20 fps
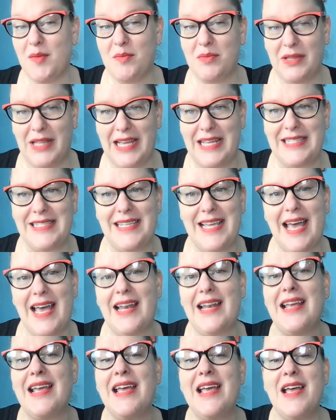place
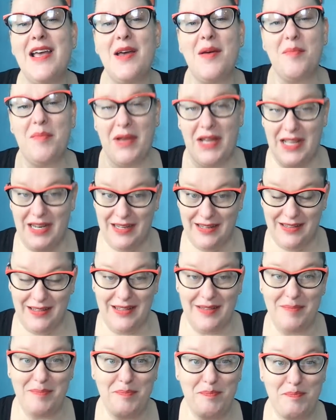yet. But
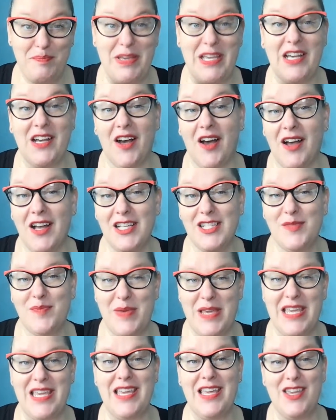because
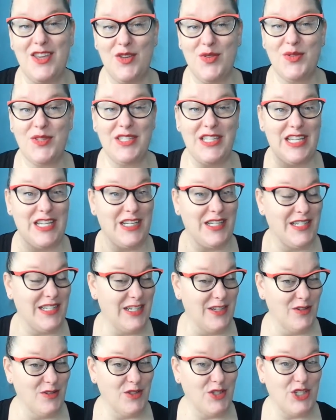PEUC
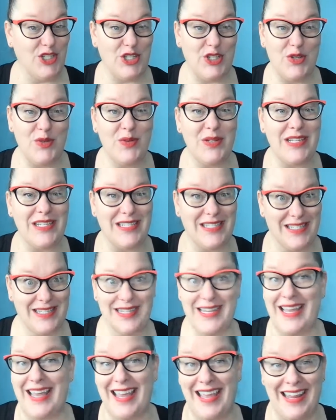Tier 2 is
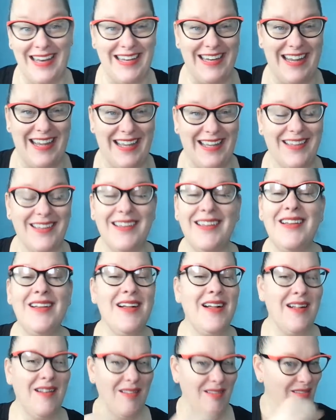ending,
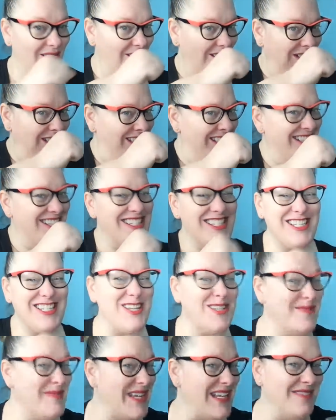excuse
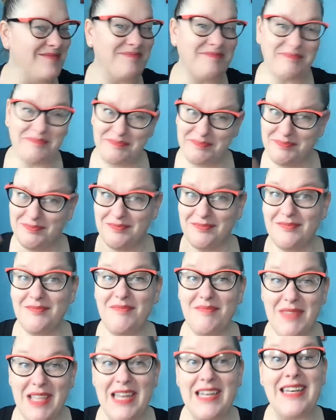me,
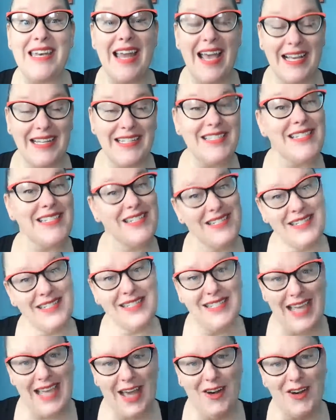next
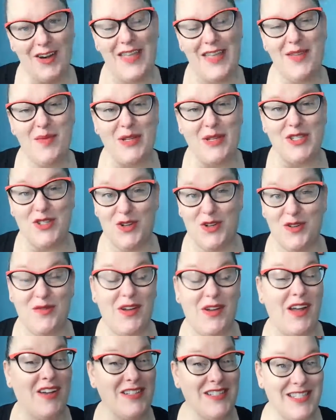Saturday that we certify
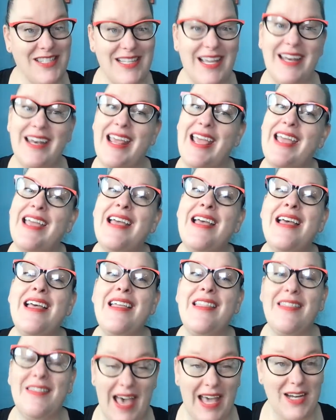on Sunday,
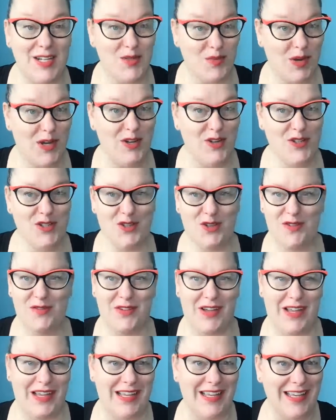that is why you're
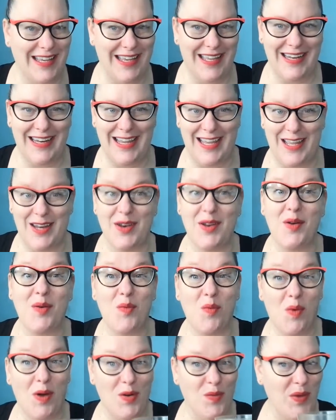certifying again in
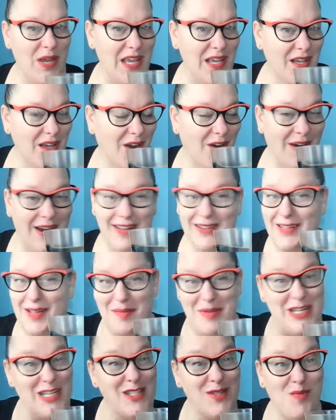1 week. All right, I'm going
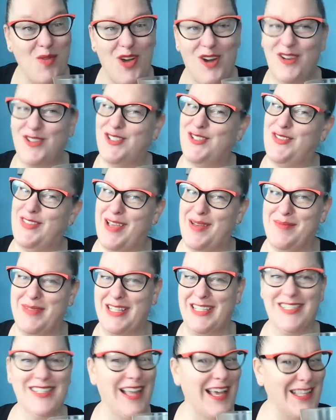to get some water, so that
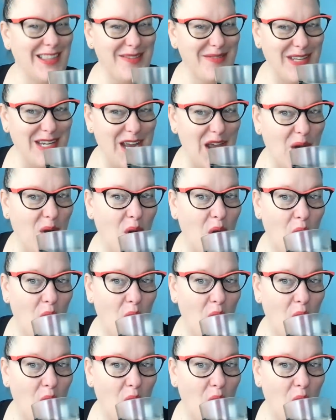means like the video.